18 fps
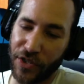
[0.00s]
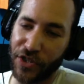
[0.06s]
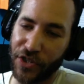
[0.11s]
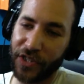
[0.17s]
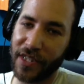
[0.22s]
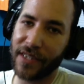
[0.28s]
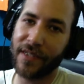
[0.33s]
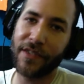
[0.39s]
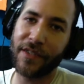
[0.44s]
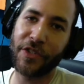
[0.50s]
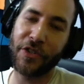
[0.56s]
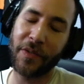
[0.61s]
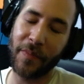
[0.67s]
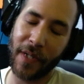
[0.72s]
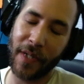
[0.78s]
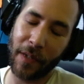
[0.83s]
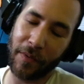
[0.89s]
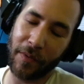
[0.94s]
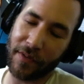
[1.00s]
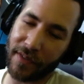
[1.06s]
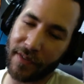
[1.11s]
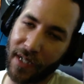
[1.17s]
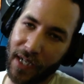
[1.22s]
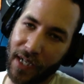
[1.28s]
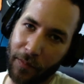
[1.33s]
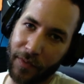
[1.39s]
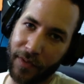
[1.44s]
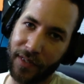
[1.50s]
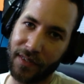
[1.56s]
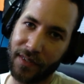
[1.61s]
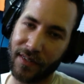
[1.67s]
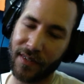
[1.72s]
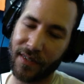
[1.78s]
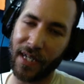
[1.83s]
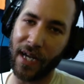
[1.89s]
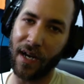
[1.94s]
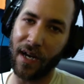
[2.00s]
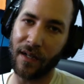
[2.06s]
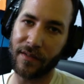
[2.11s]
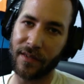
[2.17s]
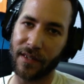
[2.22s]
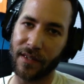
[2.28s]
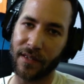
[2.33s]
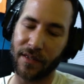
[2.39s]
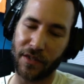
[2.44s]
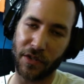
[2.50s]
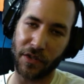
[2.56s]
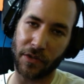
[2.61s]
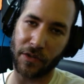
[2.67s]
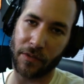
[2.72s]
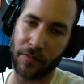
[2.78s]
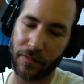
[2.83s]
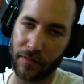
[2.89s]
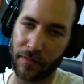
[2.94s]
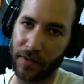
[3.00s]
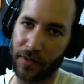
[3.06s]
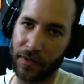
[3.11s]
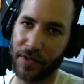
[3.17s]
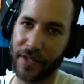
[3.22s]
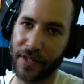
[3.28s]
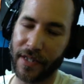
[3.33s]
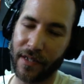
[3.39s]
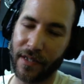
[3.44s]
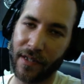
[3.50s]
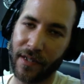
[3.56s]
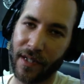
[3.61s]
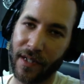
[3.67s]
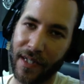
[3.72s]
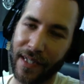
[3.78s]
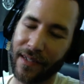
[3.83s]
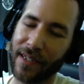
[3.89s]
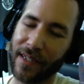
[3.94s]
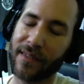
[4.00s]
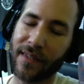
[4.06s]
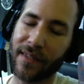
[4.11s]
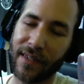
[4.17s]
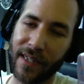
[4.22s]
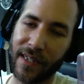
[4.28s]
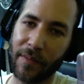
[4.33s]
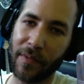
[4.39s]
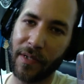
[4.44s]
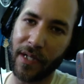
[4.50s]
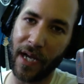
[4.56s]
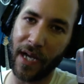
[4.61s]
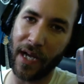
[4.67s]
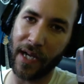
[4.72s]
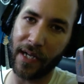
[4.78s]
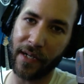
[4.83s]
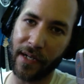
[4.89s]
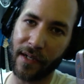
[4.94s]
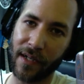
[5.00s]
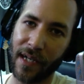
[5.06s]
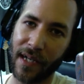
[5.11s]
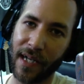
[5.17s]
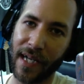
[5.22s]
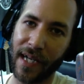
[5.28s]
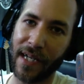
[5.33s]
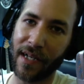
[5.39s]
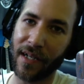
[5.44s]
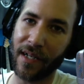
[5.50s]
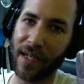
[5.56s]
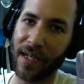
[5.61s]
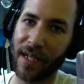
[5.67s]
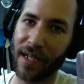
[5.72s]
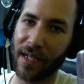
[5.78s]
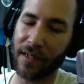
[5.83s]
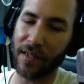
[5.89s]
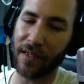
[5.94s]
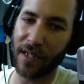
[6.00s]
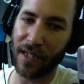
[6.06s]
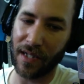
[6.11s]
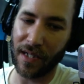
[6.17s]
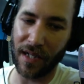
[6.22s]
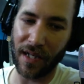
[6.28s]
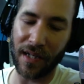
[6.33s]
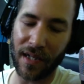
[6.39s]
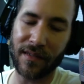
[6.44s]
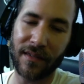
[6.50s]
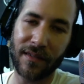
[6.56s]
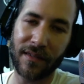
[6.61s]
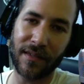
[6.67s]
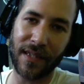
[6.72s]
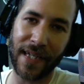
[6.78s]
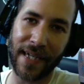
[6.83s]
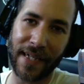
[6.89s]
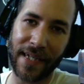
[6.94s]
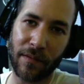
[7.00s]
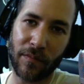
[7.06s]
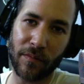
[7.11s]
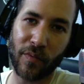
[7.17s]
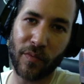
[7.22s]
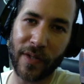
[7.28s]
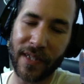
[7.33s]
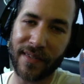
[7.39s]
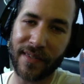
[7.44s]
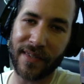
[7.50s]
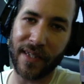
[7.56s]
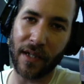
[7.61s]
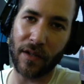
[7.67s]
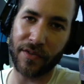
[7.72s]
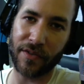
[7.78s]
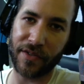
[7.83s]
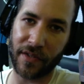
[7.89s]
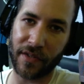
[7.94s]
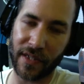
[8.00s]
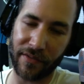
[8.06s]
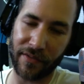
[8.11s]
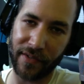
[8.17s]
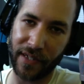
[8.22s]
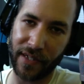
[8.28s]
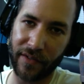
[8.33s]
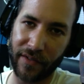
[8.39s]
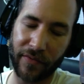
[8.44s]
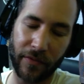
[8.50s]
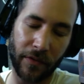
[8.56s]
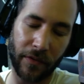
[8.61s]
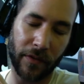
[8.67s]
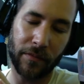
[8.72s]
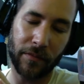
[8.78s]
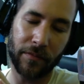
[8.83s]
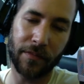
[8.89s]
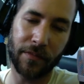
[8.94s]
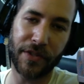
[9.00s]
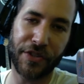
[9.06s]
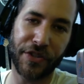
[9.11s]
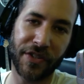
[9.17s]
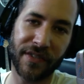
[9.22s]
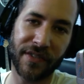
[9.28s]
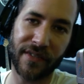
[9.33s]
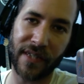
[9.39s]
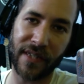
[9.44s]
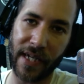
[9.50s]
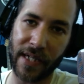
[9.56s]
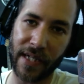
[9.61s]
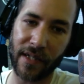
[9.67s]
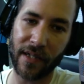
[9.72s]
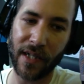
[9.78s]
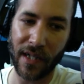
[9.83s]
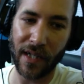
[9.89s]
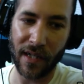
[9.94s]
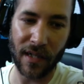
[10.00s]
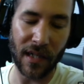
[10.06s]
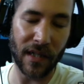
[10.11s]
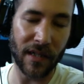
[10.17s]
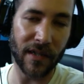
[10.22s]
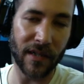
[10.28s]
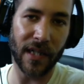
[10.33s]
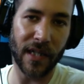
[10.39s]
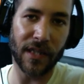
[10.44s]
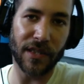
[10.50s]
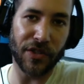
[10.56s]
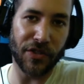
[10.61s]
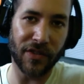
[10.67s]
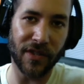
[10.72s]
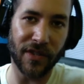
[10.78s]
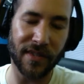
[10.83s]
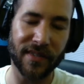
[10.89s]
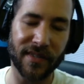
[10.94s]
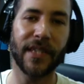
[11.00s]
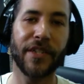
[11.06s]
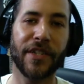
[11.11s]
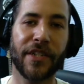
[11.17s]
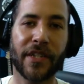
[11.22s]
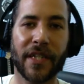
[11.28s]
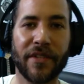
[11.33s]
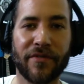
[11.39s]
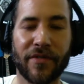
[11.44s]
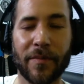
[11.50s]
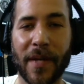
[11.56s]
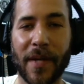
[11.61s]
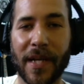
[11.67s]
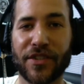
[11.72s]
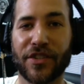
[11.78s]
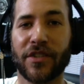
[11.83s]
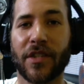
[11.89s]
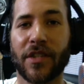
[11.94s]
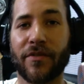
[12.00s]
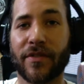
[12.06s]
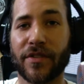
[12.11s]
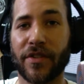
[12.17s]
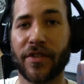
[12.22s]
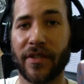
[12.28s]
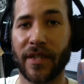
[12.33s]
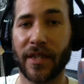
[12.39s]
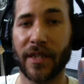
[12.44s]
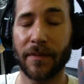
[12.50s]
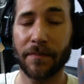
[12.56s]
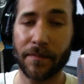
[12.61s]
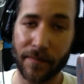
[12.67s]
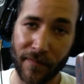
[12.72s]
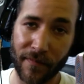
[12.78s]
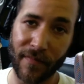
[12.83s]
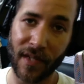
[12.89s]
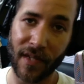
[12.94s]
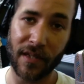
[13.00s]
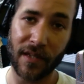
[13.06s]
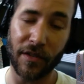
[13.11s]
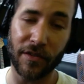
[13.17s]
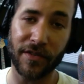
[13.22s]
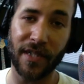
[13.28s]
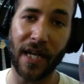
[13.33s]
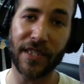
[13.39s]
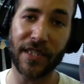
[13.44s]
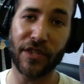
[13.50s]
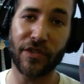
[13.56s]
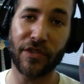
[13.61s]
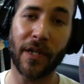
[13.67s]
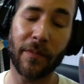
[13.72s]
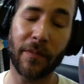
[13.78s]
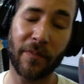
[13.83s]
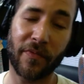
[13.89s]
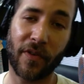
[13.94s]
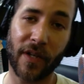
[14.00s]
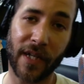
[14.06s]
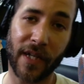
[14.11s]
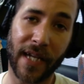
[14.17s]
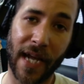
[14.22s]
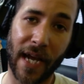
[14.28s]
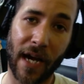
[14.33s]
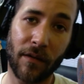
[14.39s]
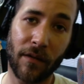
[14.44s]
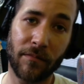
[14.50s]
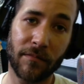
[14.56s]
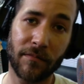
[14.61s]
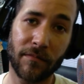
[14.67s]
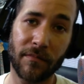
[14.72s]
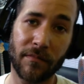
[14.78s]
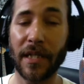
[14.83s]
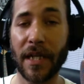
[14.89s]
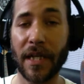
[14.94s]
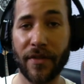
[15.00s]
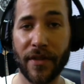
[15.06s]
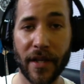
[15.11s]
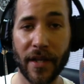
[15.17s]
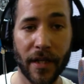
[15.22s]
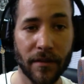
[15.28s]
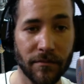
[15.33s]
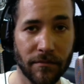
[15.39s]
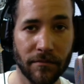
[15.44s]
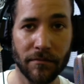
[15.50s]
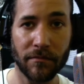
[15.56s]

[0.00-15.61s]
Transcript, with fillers: you need to do to be able to sign up with these accounts is you'll you'll need a, at least a DBA Thanks, and a, a, a resale certificate for your state, and then you just send your information over to them. They'll sign you up for an account, and then